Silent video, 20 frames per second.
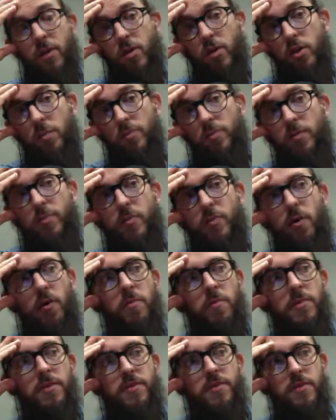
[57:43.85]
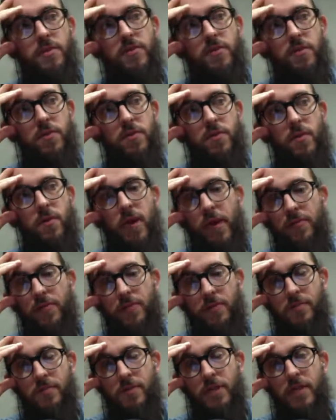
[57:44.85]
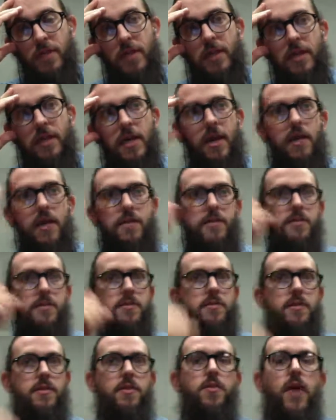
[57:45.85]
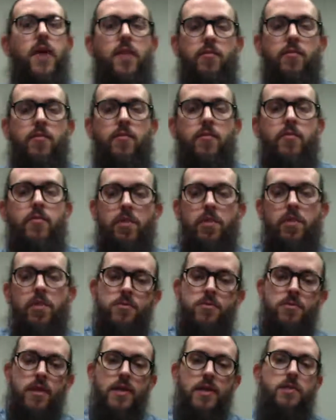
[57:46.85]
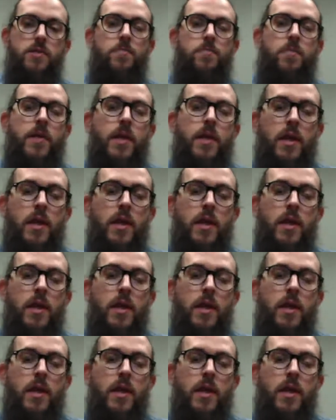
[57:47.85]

The problem is if you don't have something like that, and say you have a monthly newsletter,